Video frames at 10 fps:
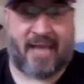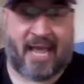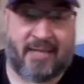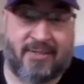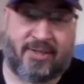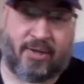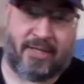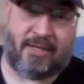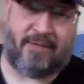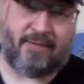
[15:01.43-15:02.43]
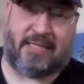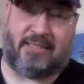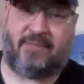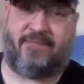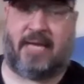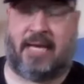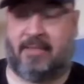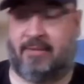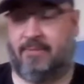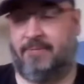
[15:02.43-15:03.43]
hands on the defensive
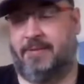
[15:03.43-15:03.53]
end.